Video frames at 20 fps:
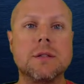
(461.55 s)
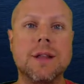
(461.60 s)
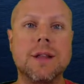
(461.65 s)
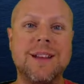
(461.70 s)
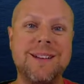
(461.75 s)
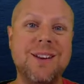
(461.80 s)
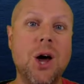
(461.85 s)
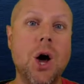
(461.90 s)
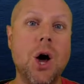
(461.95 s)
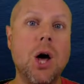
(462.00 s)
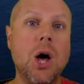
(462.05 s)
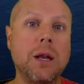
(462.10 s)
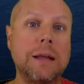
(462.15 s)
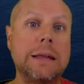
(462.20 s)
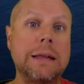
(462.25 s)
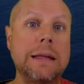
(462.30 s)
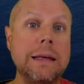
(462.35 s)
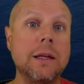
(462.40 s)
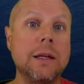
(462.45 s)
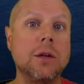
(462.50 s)
that
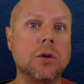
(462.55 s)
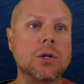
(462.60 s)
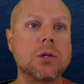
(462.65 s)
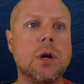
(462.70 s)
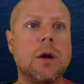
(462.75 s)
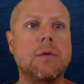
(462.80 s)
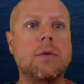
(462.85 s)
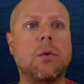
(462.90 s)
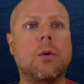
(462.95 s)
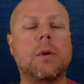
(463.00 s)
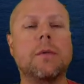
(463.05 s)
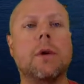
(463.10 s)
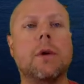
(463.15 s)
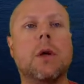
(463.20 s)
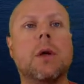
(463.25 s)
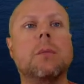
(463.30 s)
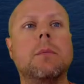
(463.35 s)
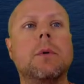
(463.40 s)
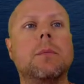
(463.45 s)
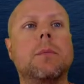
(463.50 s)
non-linear software
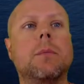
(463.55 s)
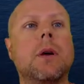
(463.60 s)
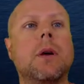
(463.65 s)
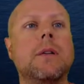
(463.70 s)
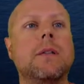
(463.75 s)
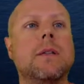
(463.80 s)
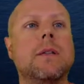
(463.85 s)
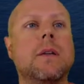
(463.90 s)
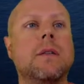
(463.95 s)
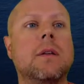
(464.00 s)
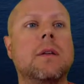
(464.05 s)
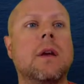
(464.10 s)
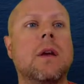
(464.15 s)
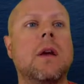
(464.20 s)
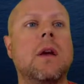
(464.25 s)
development process.